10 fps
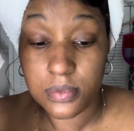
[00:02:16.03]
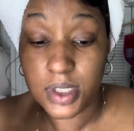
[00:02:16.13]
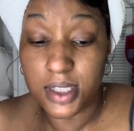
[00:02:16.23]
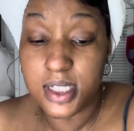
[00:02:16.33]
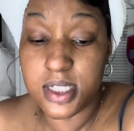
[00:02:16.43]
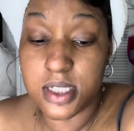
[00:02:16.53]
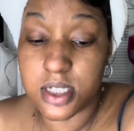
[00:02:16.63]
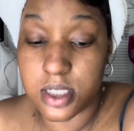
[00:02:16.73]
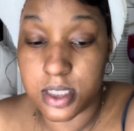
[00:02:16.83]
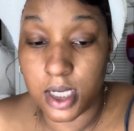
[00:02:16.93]
This is the
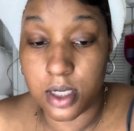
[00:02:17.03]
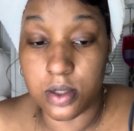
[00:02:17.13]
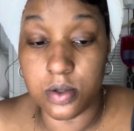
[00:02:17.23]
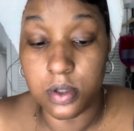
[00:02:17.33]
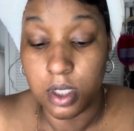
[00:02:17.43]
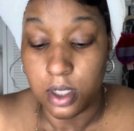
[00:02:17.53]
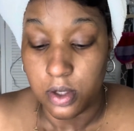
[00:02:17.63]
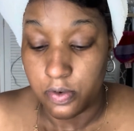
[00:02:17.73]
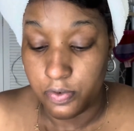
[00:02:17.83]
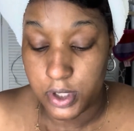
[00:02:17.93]
Shiseido
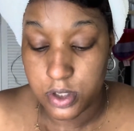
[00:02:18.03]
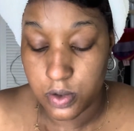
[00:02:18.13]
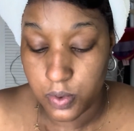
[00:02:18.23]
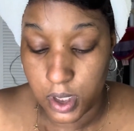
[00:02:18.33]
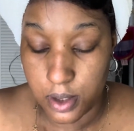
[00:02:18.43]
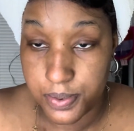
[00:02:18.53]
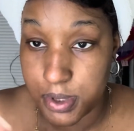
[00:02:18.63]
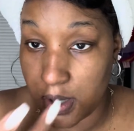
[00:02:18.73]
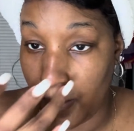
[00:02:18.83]
facial wipes,